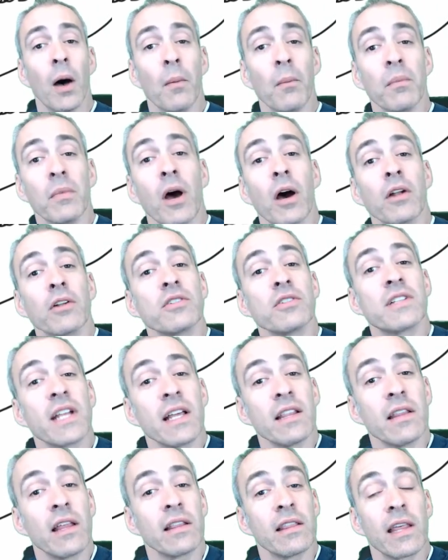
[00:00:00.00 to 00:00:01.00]

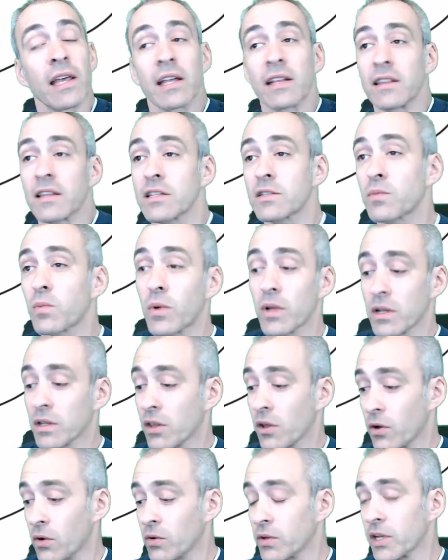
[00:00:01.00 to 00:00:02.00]
Understand that this one,
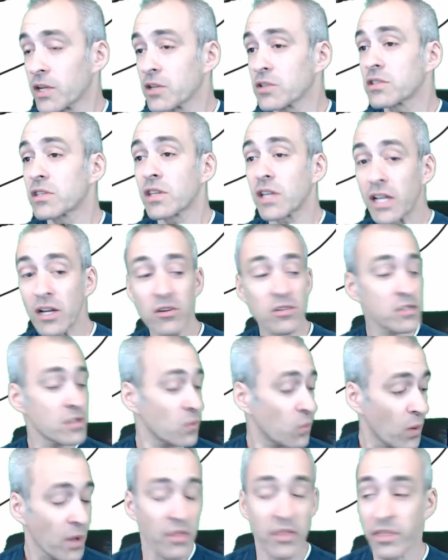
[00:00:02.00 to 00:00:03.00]
though, here's the
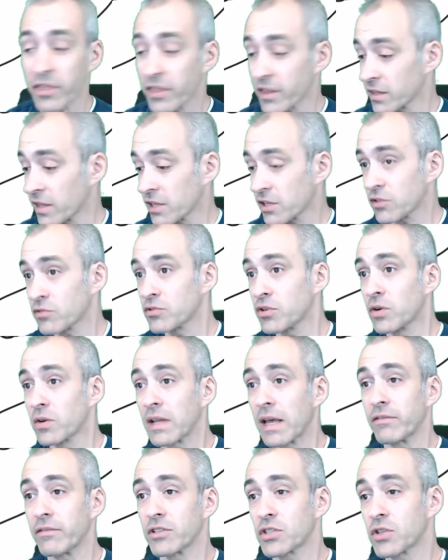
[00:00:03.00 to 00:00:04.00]
one thing that you don't
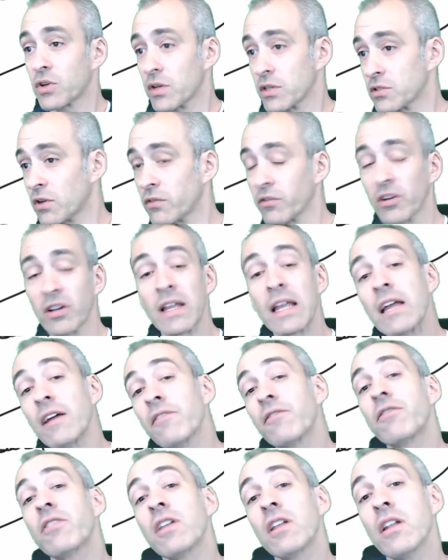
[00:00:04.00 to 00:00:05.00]
have a choice over.
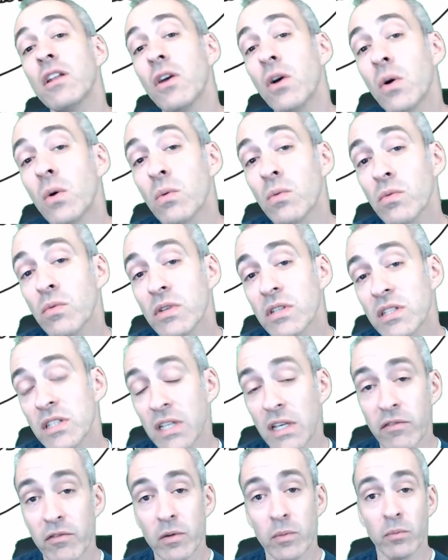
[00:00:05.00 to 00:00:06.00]
If the note
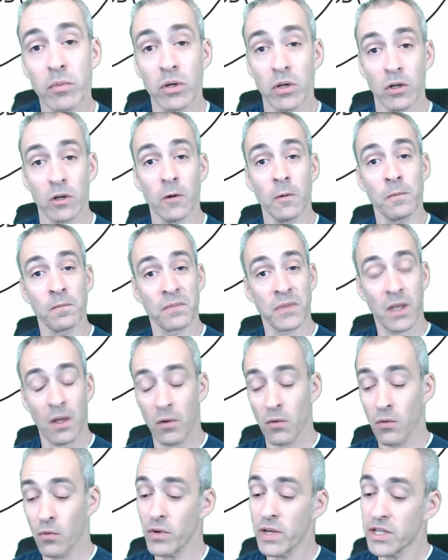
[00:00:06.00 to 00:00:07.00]
receivable
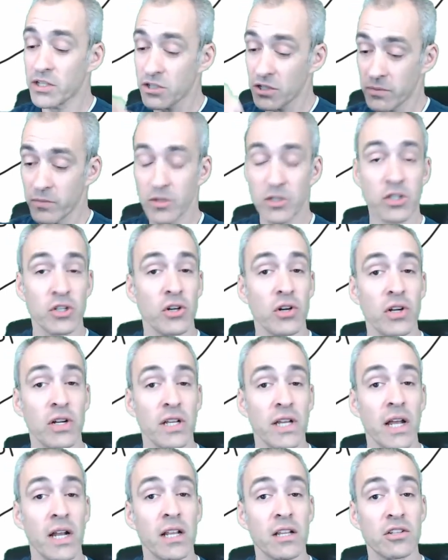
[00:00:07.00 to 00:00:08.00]
reaches
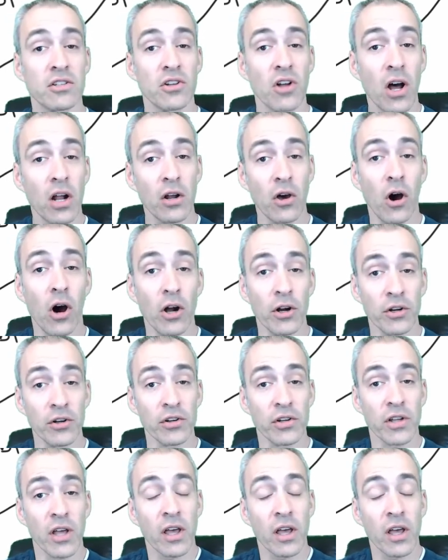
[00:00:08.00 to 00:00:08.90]
maturity and it's not honored,